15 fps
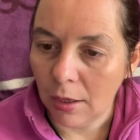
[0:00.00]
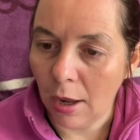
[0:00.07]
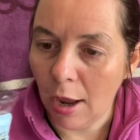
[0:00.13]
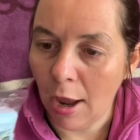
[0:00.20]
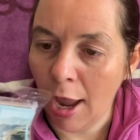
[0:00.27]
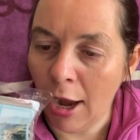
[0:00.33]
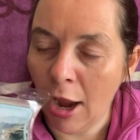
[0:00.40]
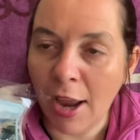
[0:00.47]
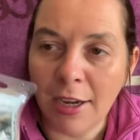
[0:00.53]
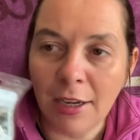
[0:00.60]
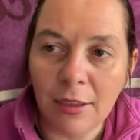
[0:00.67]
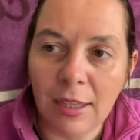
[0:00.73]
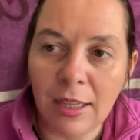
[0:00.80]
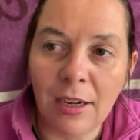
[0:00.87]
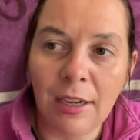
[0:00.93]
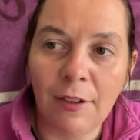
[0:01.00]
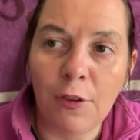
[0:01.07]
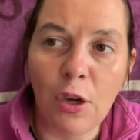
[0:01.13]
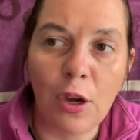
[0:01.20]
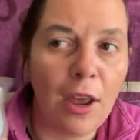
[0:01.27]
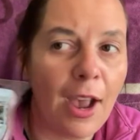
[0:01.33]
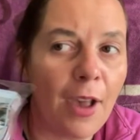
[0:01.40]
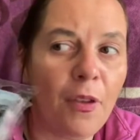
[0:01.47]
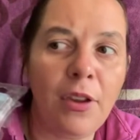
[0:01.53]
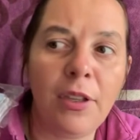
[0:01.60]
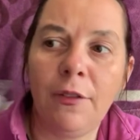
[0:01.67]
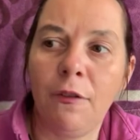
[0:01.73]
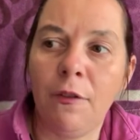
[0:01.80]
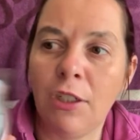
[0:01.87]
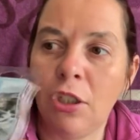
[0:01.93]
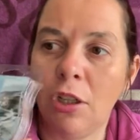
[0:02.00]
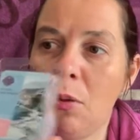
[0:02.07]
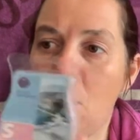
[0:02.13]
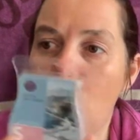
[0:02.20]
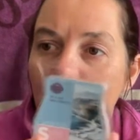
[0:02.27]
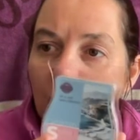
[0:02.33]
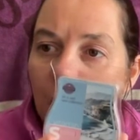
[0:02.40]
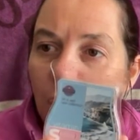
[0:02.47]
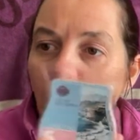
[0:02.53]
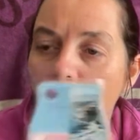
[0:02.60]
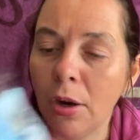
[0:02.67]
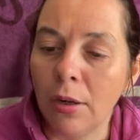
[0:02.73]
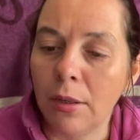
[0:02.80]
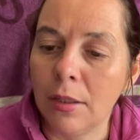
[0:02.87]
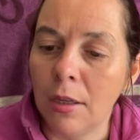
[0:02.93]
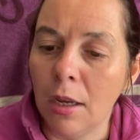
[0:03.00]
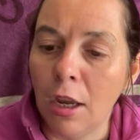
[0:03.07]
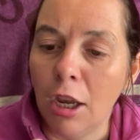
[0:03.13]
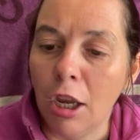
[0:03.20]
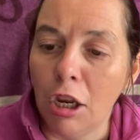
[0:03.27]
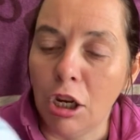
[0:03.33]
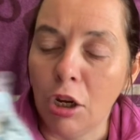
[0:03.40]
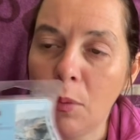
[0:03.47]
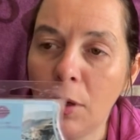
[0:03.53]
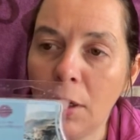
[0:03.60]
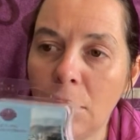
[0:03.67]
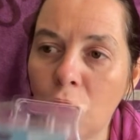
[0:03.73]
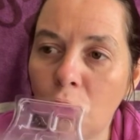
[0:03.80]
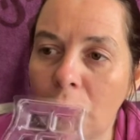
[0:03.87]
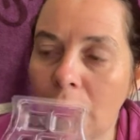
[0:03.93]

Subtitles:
I kind of feel if you like those fresh aquatic notes, you would enjoy